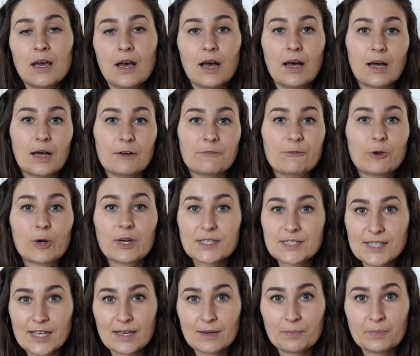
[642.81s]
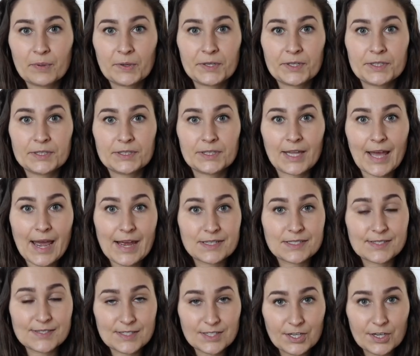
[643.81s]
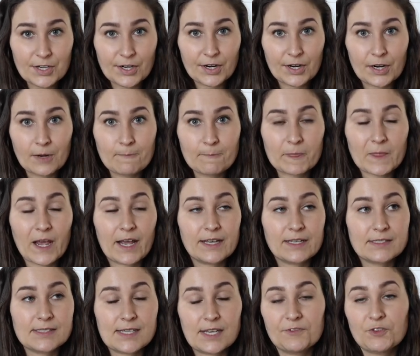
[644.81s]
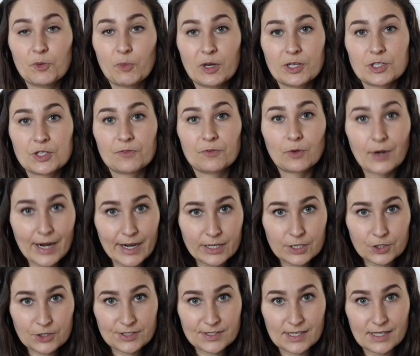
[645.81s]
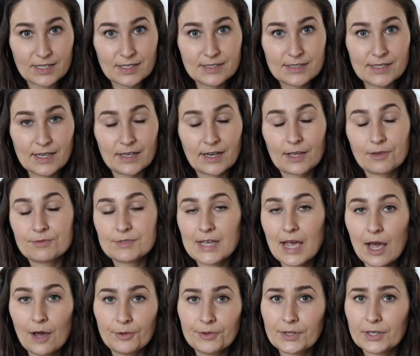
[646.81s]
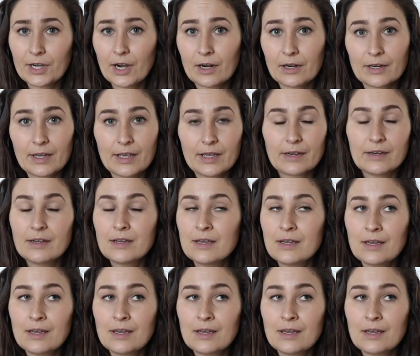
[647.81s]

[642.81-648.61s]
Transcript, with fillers: Uh, for example, last year I had saved a bunch of radish seeds and I was out in the garden